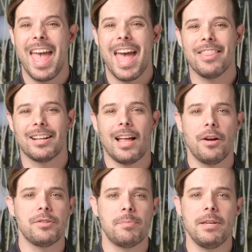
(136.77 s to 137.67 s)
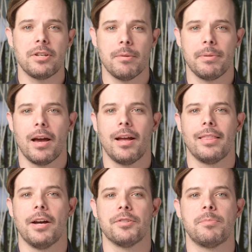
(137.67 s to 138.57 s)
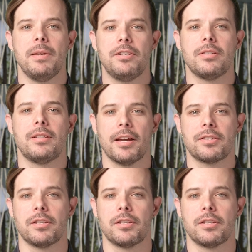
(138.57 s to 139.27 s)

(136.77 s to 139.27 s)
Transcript: And the Cloud Speech API allows speech to text